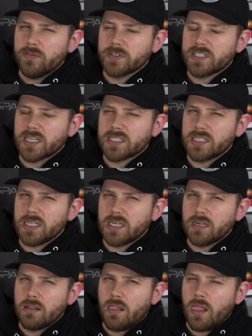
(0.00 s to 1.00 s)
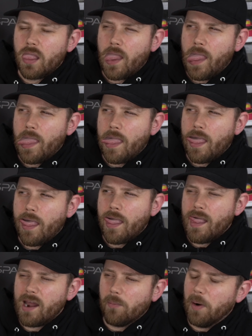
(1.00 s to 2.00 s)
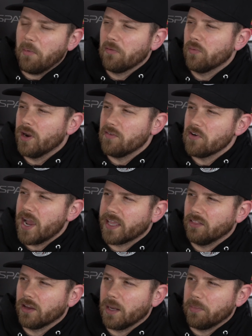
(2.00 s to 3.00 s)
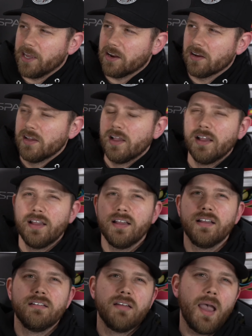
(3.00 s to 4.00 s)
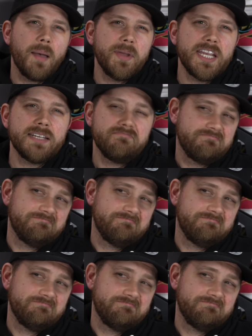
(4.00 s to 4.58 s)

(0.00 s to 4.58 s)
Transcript: or 16. I don't remember, whatever. I can look it up later. I mean,